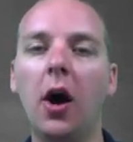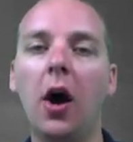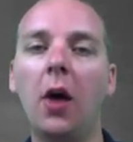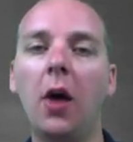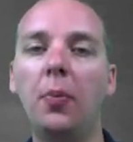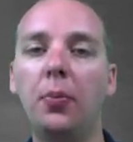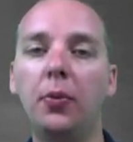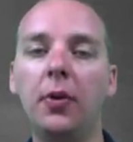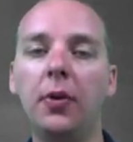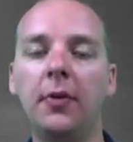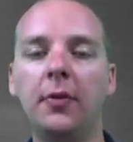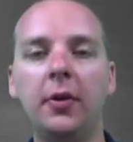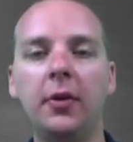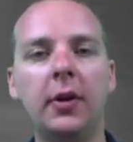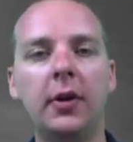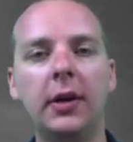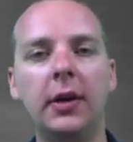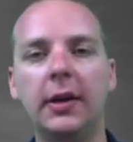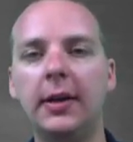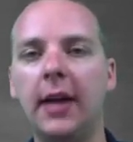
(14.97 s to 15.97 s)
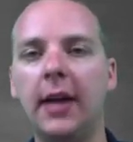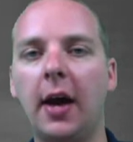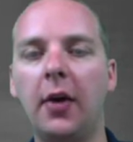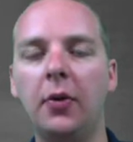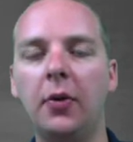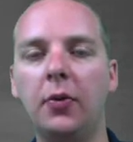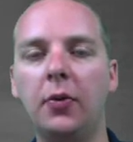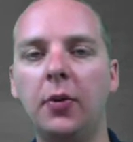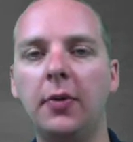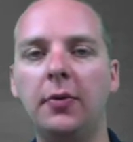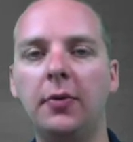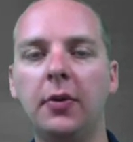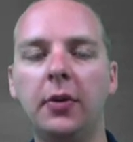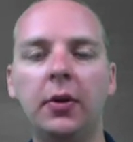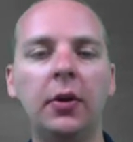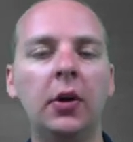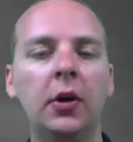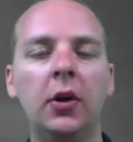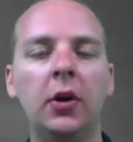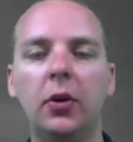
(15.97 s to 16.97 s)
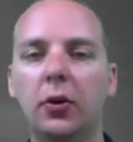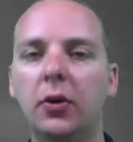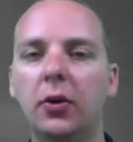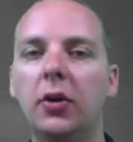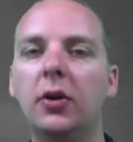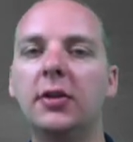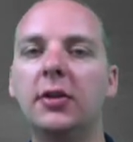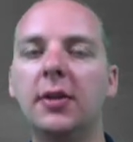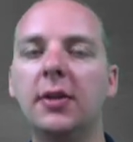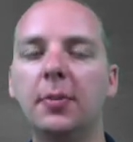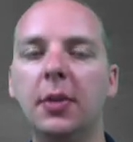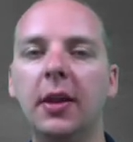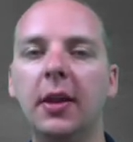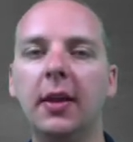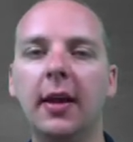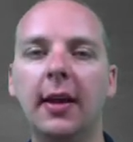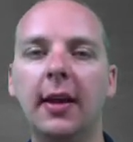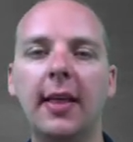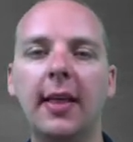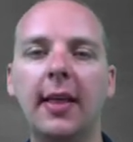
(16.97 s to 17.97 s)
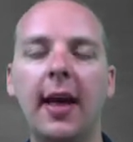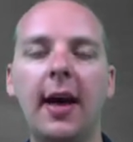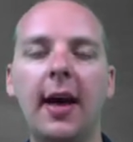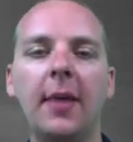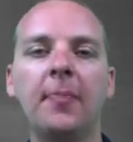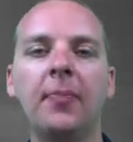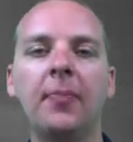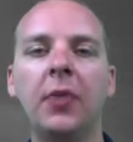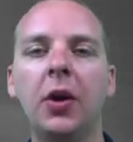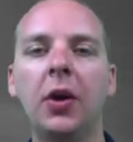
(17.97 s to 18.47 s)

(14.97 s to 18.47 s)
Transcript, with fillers: upriver and a downriver or, or something like that